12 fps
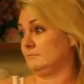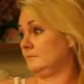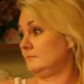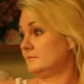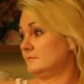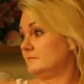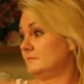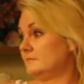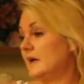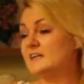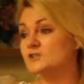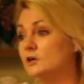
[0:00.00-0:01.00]

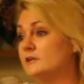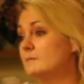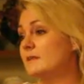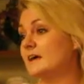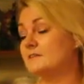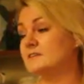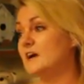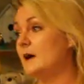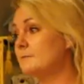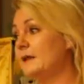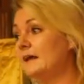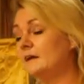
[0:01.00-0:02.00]
I told him the other day
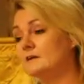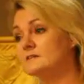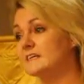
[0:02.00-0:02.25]
I'm planning on